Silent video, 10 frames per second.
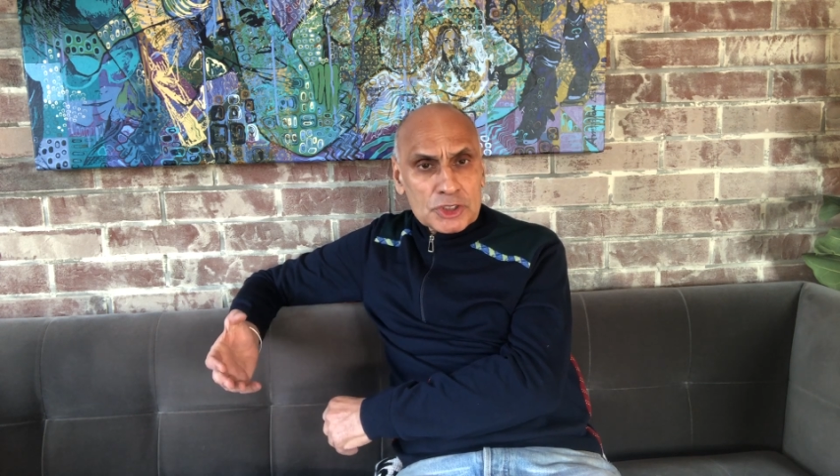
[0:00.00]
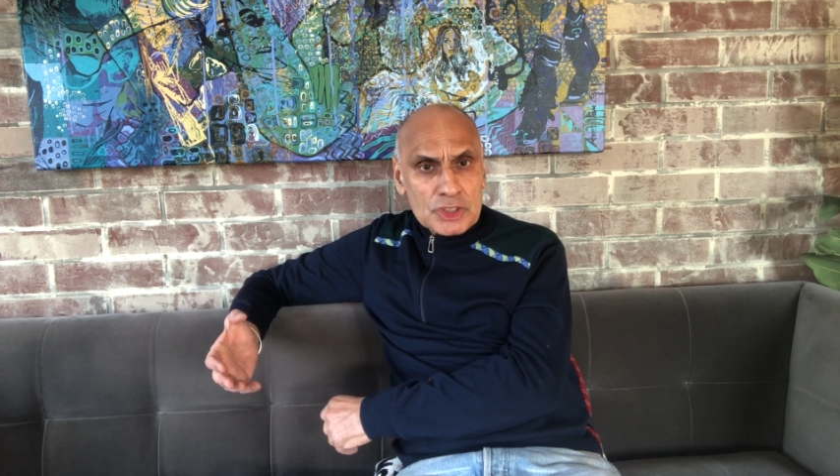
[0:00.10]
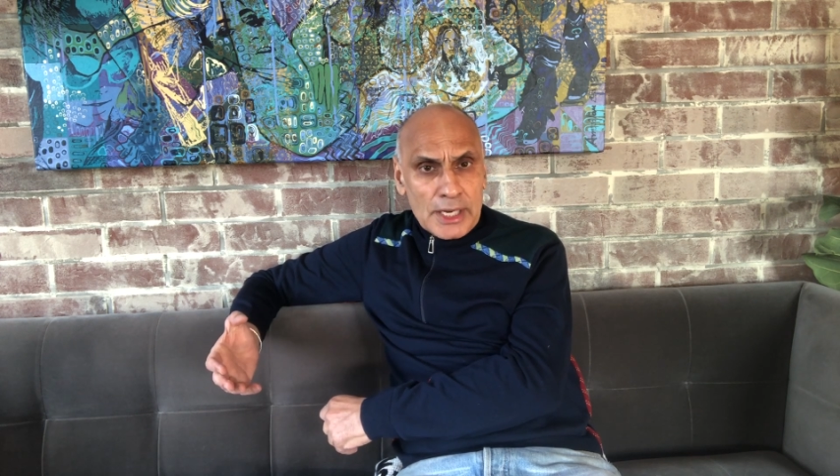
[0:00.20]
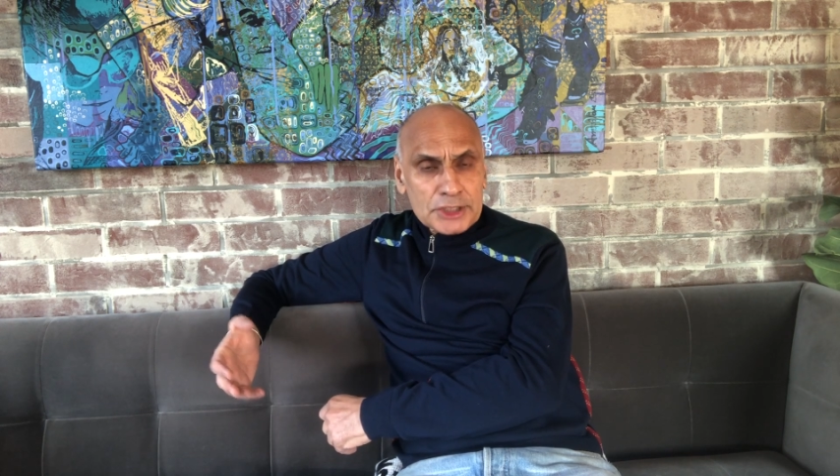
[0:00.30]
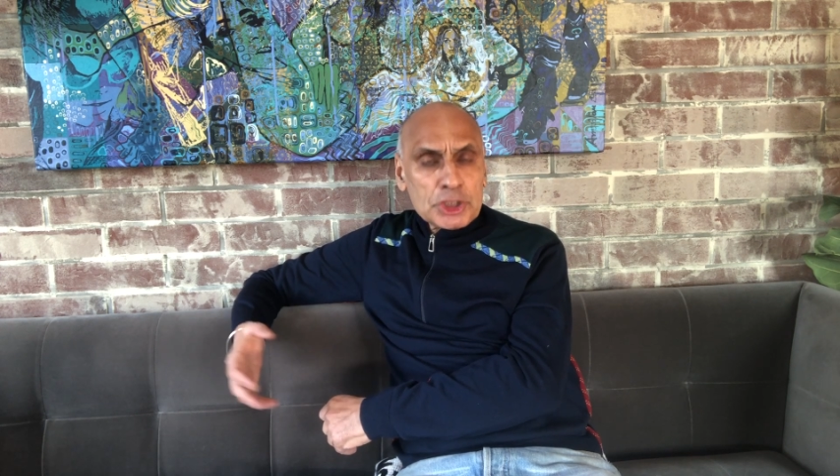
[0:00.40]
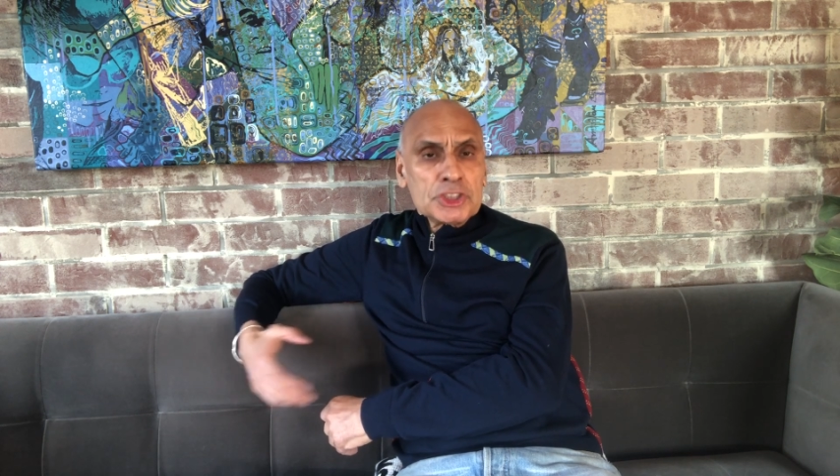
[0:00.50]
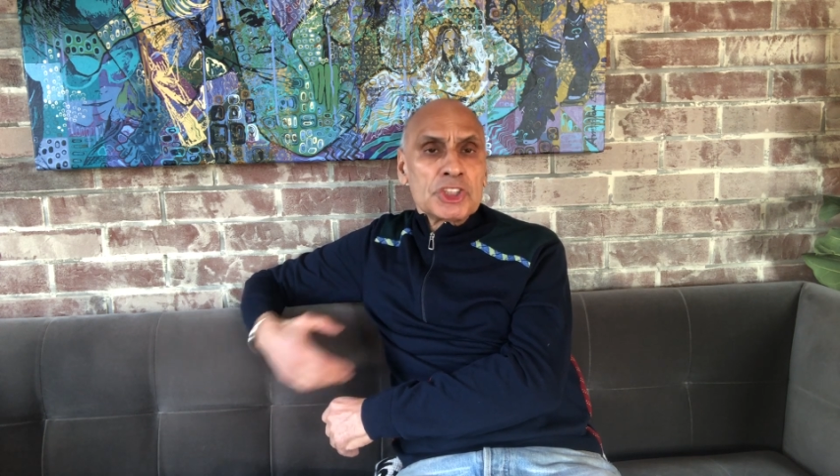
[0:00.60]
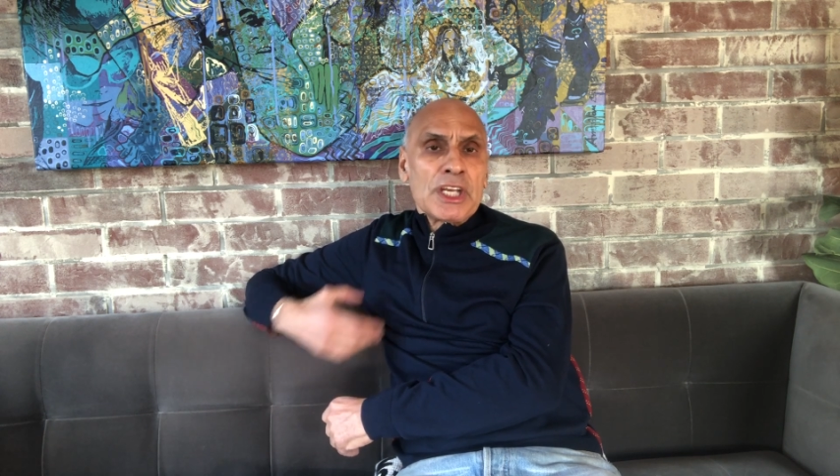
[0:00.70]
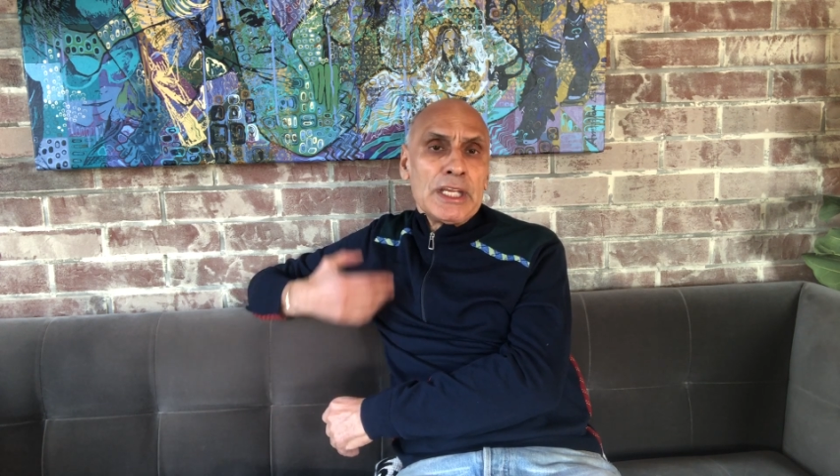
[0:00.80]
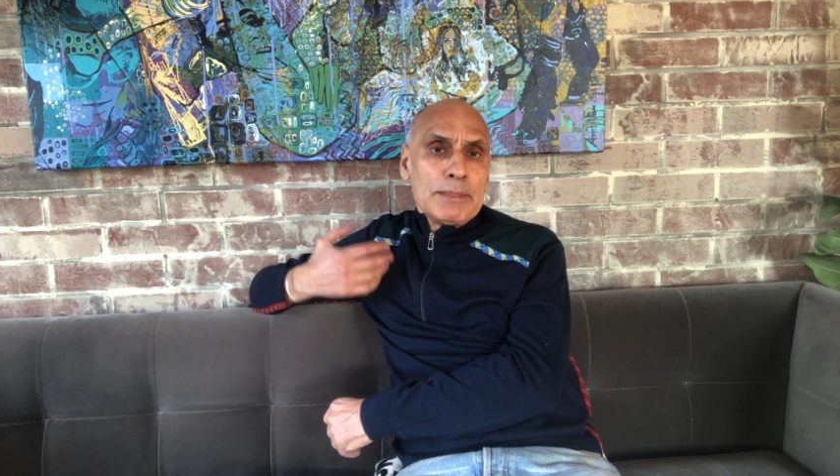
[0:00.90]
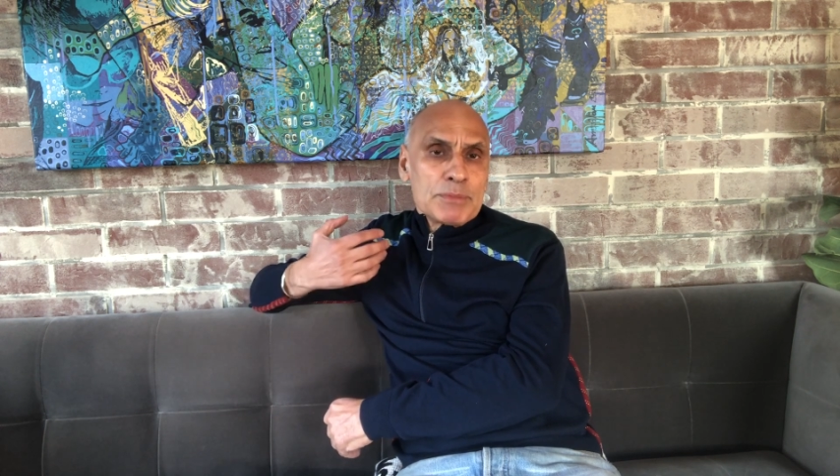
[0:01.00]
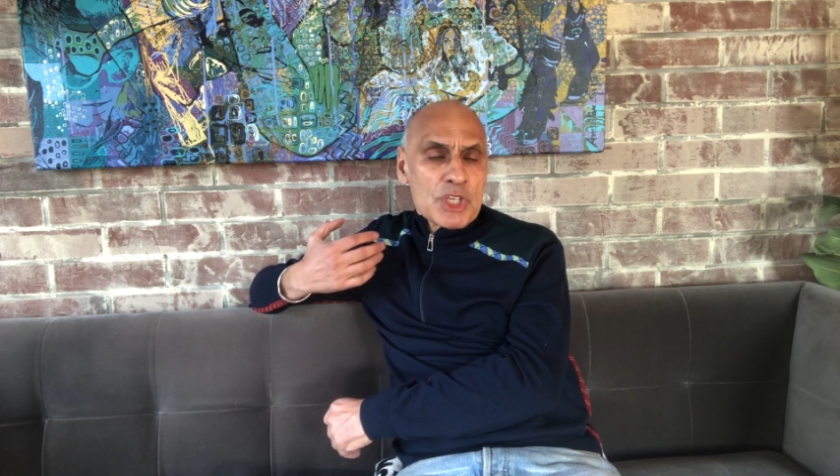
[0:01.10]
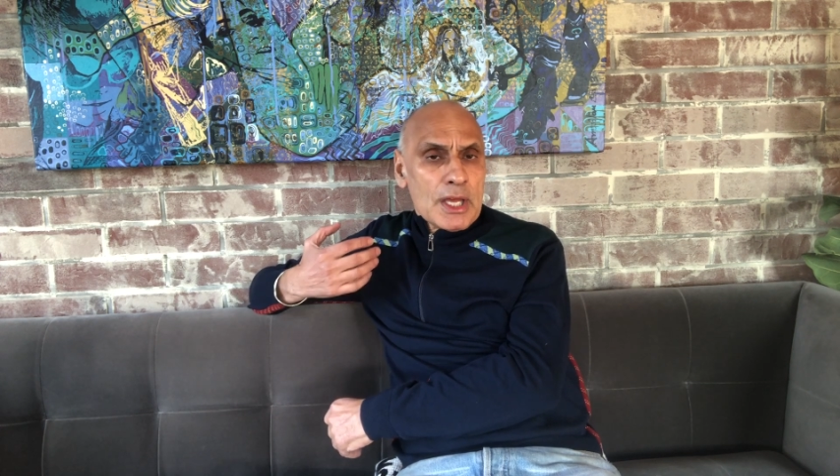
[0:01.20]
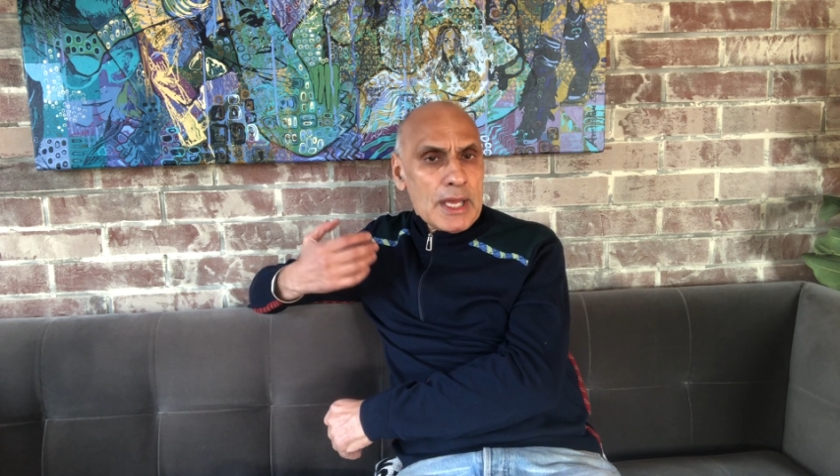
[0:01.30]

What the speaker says: selection schemes